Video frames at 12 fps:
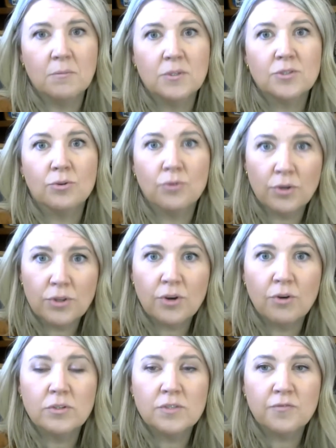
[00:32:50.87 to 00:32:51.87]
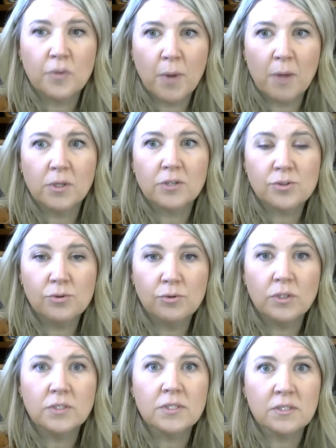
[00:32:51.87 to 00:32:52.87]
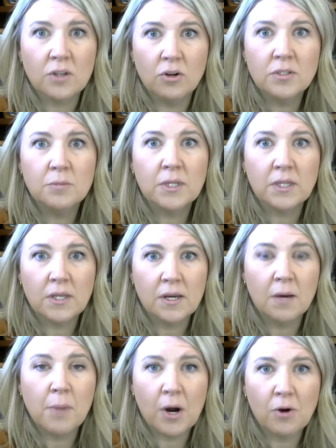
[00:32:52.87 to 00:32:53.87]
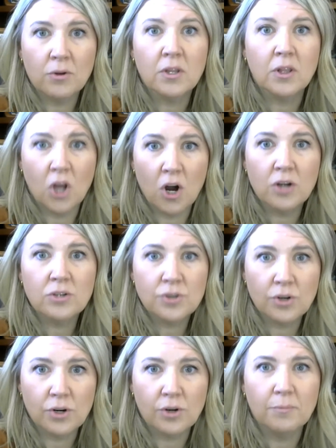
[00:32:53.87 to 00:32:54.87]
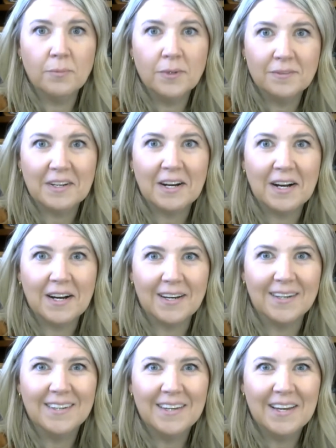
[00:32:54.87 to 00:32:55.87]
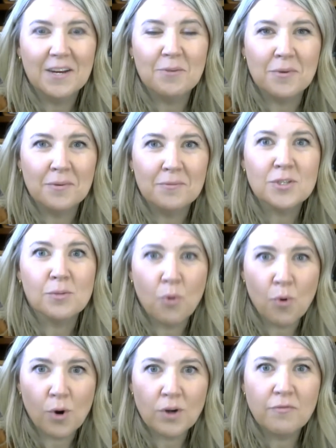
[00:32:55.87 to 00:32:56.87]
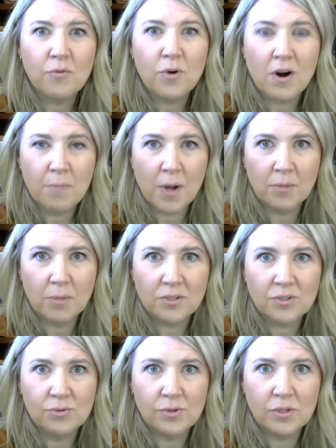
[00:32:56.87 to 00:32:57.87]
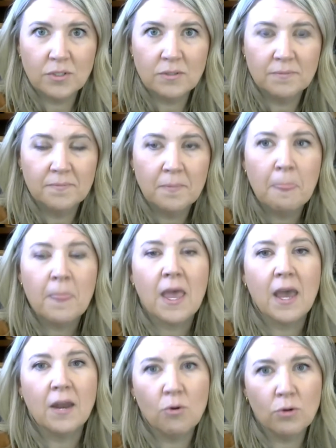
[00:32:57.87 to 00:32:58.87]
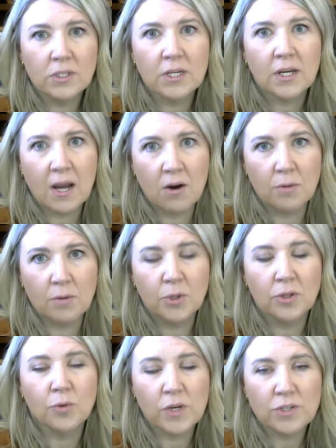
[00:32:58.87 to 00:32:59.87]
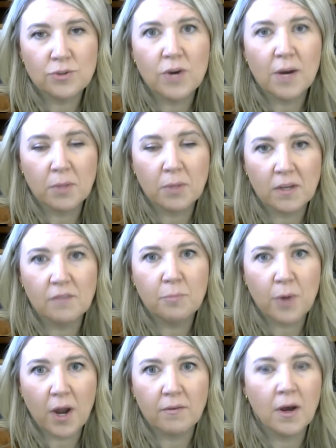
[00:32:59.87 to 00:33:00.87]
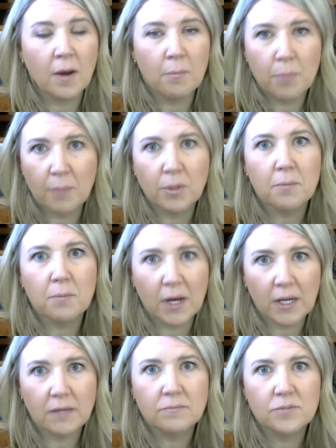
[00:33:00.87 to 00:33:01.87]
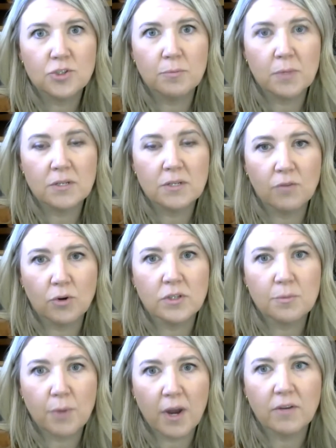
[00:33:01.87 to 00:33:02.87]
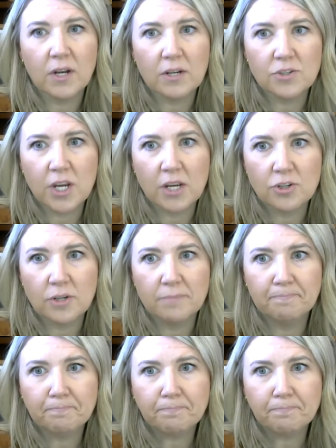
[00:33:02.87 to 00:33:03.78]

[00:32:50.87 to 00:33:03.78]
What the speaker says: So North Dakotans for Public Schools is ultimately about the long-term support for our public schools and holding accountable that we do not believe public money should be devoted to private education.